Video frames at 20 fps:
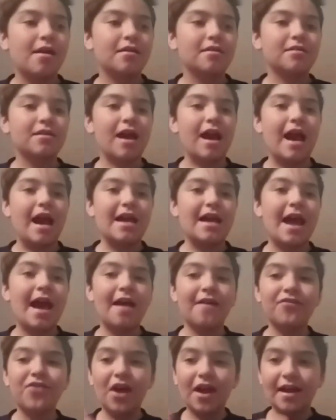Yeah, I
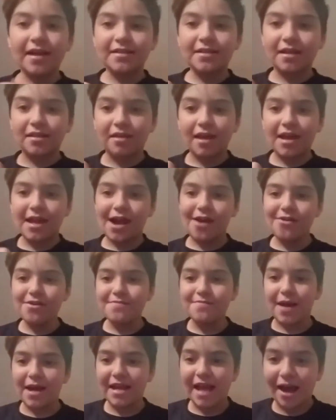have that as a layout
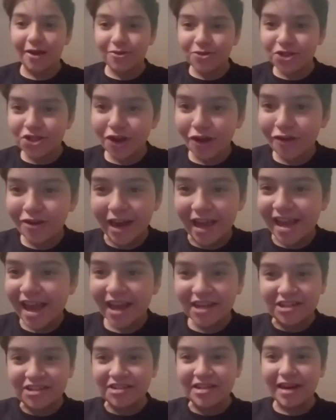in my outro, and I
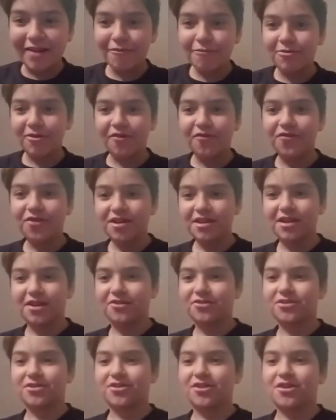actually never put
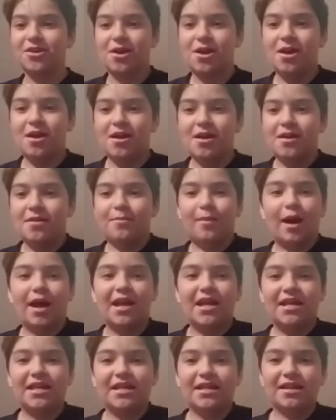videos or
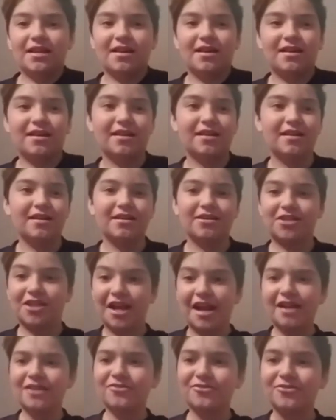my uh,
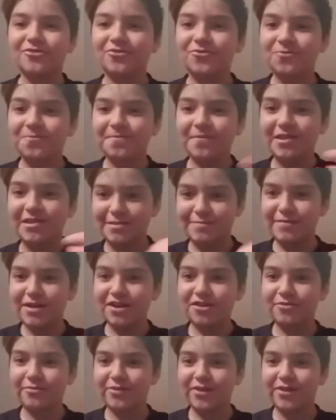channel in the middle.